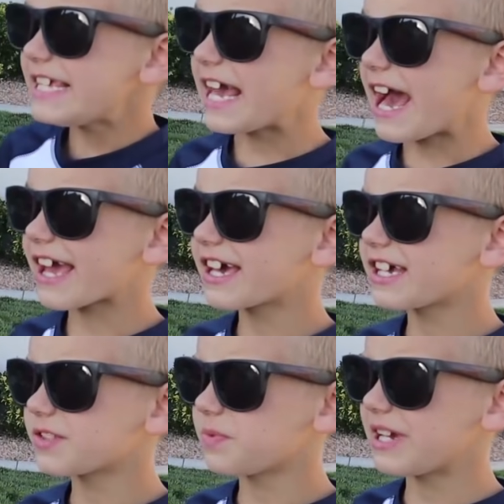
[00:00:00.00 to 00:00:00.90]
Yeah,
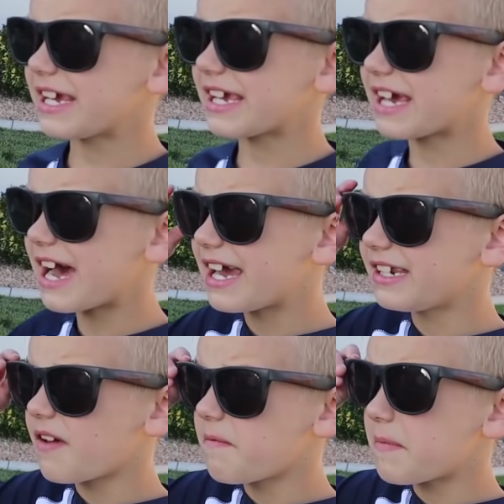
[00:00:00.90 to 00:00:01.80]
cause we
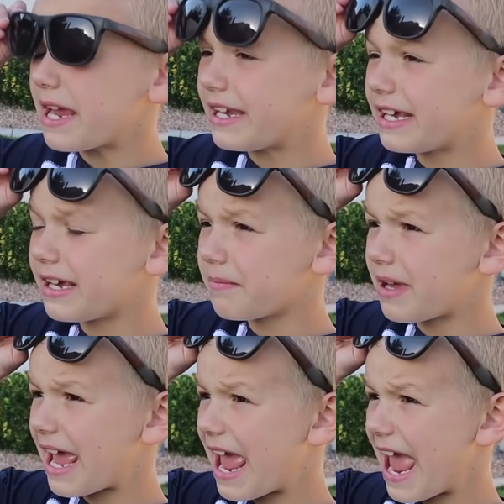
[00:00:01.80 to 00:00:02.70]
kind of made
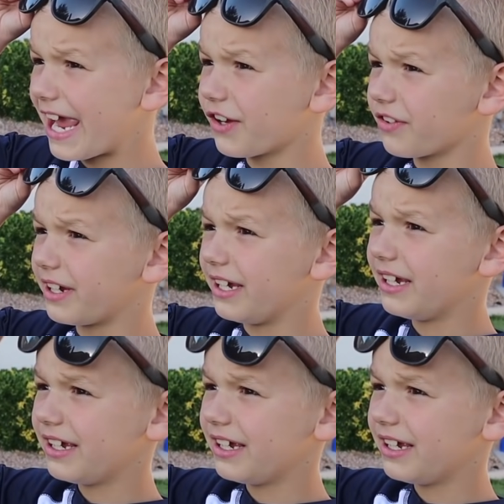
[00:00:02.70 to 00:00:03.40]
him angry.